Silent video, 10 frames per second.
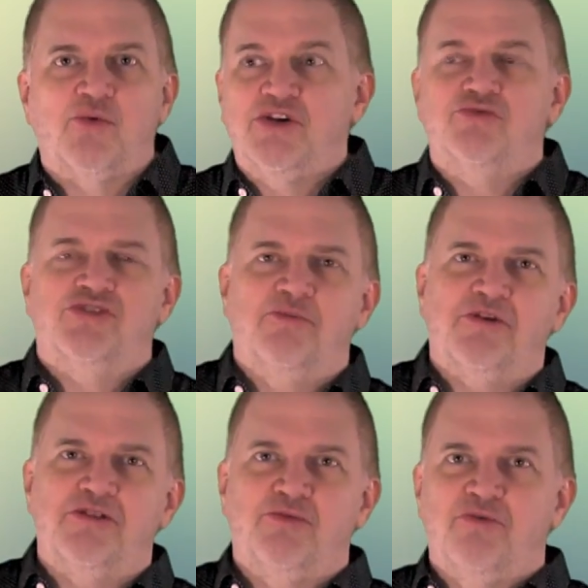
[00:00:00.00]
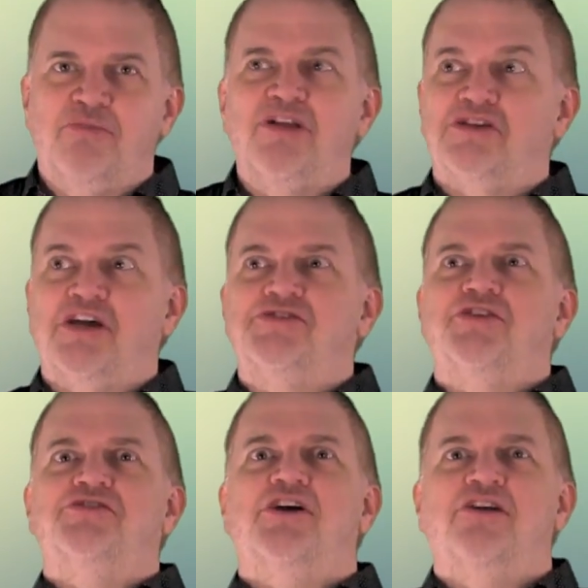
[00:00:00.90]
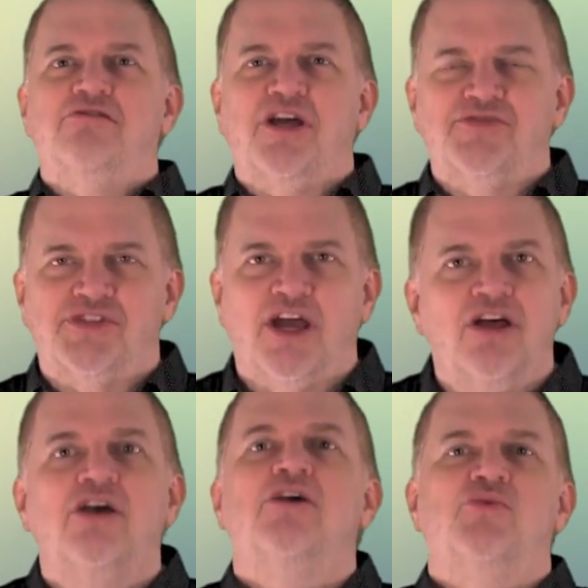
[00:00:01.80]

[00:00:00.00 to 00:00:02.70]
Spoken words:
We don't typically rebel against an entire lifestyle.